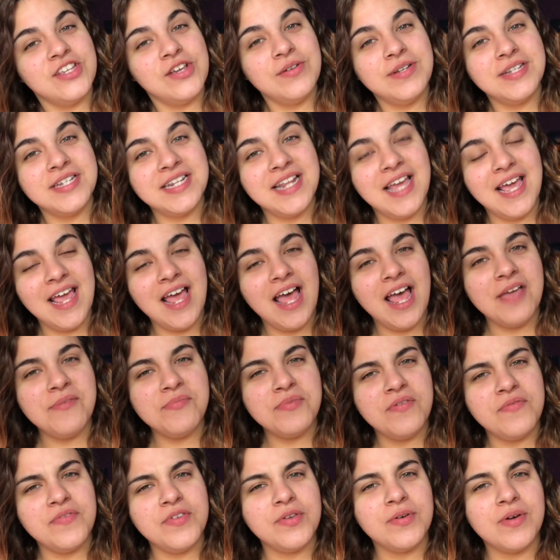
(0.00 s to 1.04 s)
So today I'm
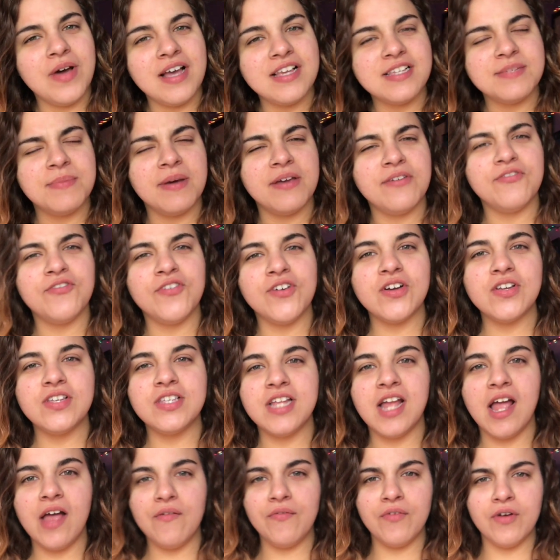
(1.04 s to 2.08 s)
giving you guys my
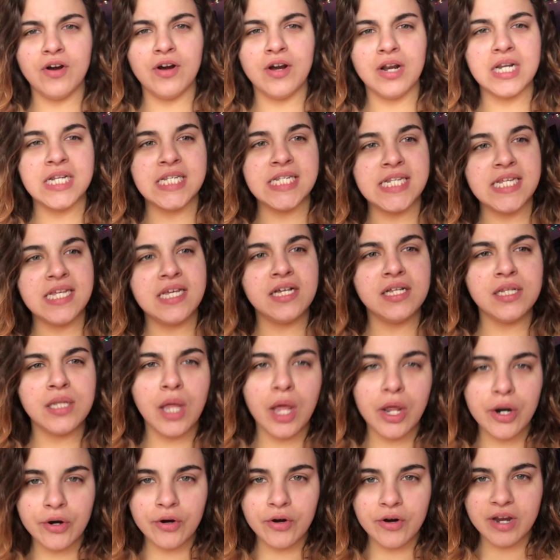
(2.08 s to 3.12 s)
first ever
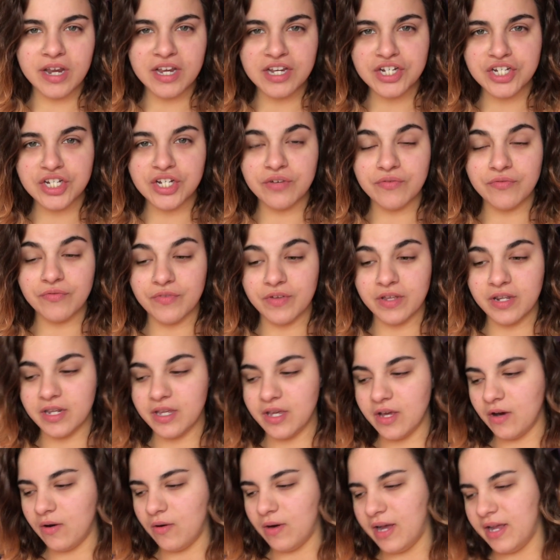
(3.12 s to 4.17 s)
declutter-ish
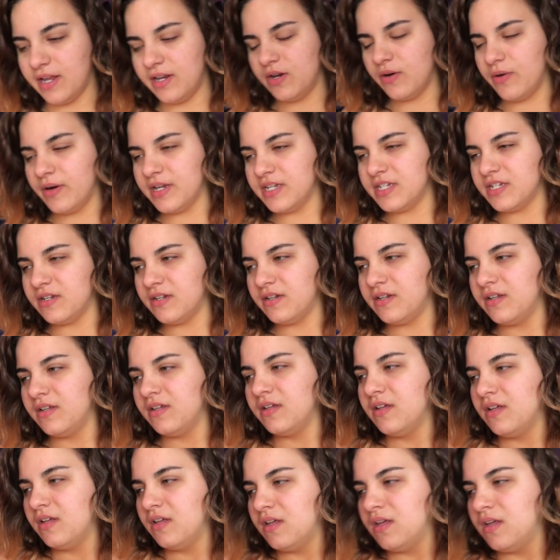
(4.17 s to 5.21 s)
video. I know I did
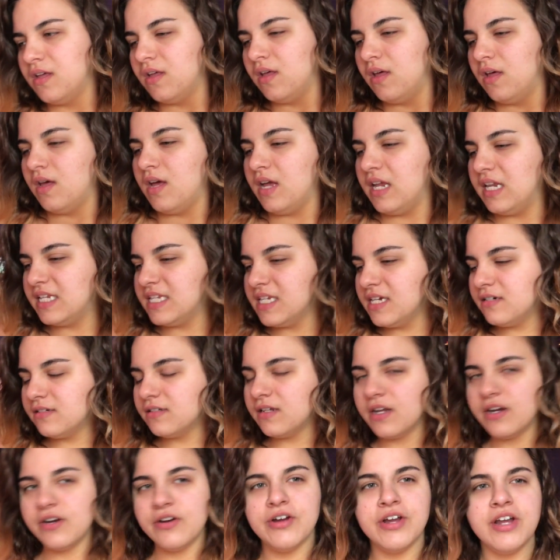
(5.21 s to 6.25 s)
a
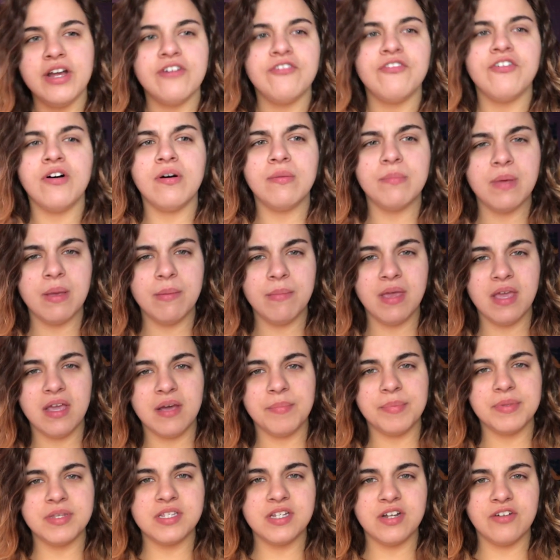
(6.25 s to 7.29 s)
decluttering of all my
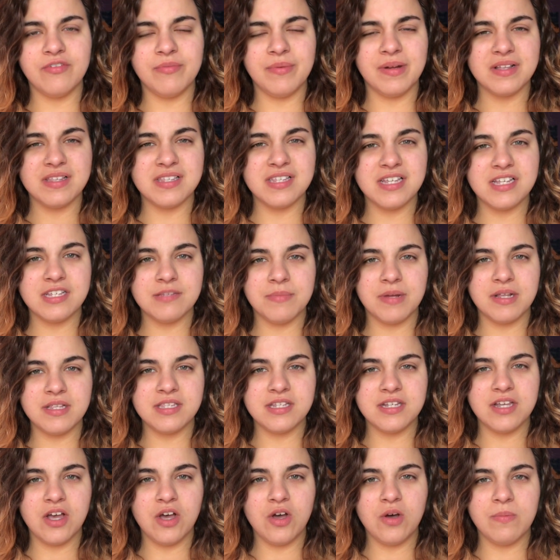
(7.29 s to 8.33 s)
makeup and stuff about 6
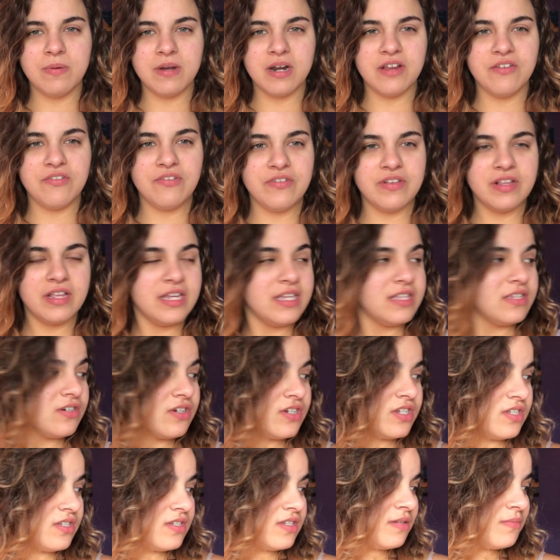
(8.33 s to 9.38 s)
months ago, but I feel like
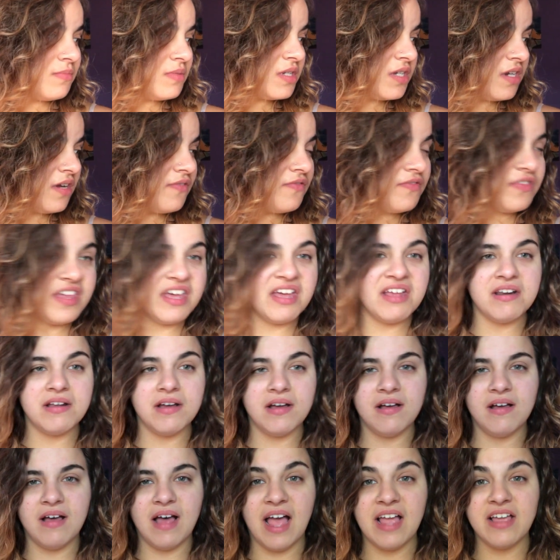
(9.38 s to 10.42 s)
there's still some stuff that
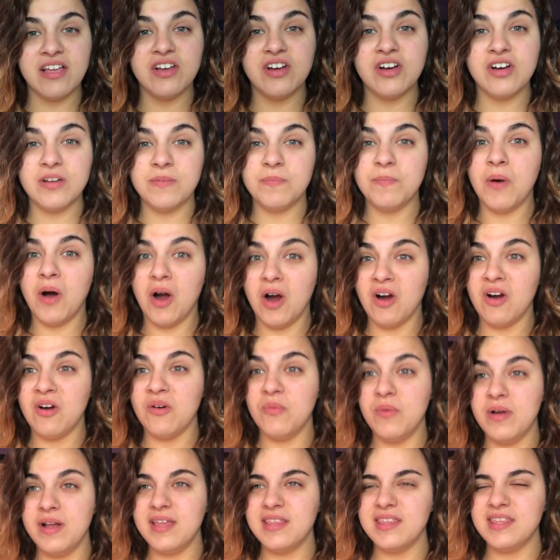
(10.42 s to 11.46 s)
I could
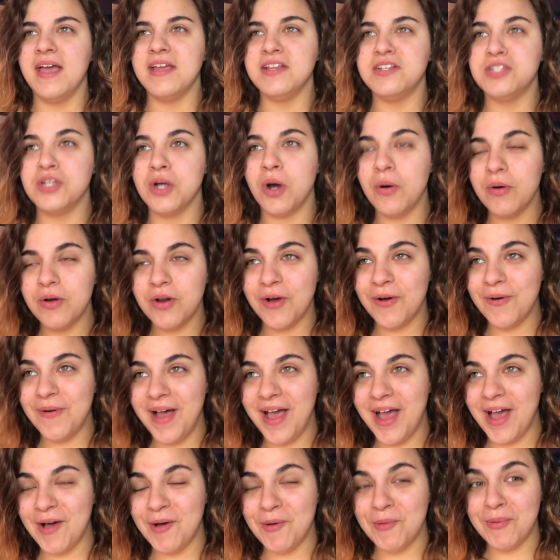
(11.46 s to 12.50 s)
part with. I don't know
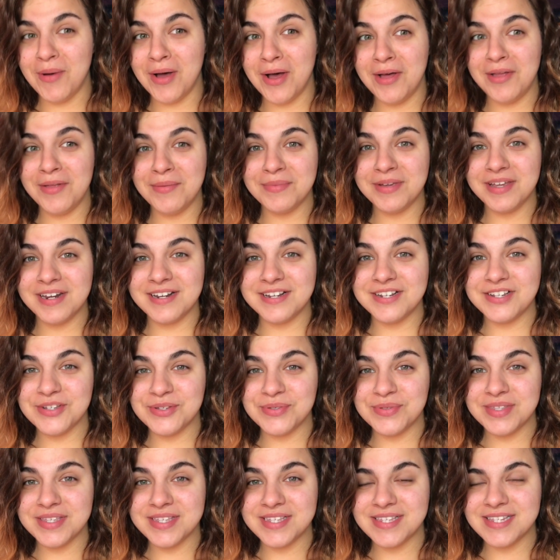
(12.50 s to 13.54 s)
how well I'm gonna
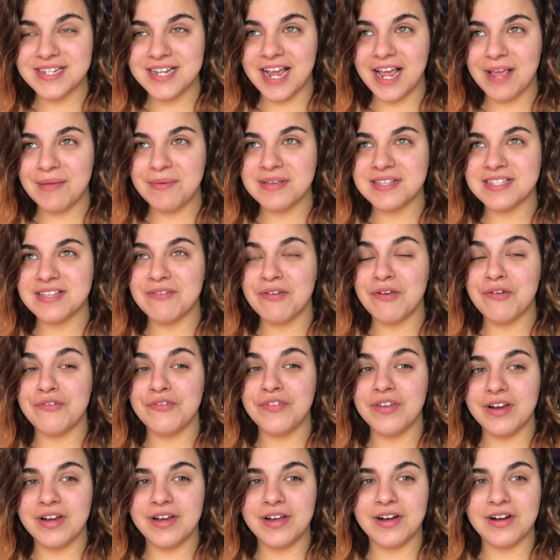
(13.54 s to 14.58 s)
do this time because I have a
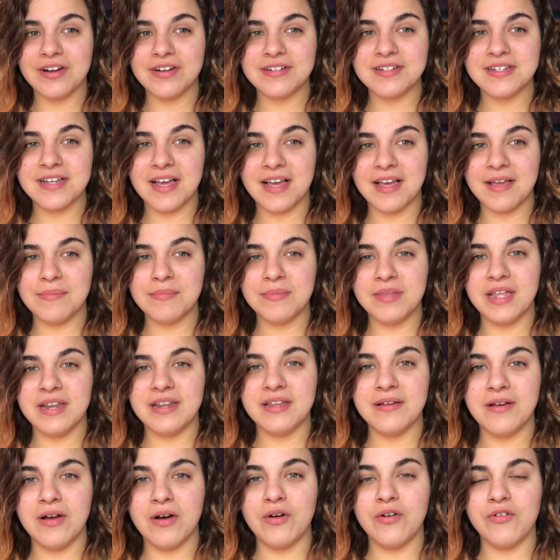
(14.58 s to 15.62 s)
very hard time
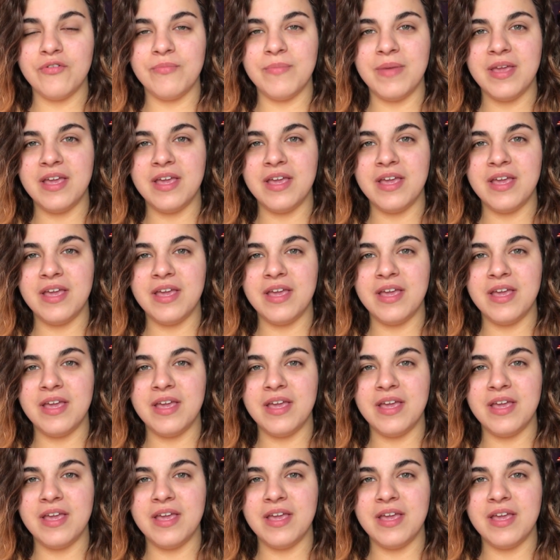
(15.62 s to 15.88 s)
letting go of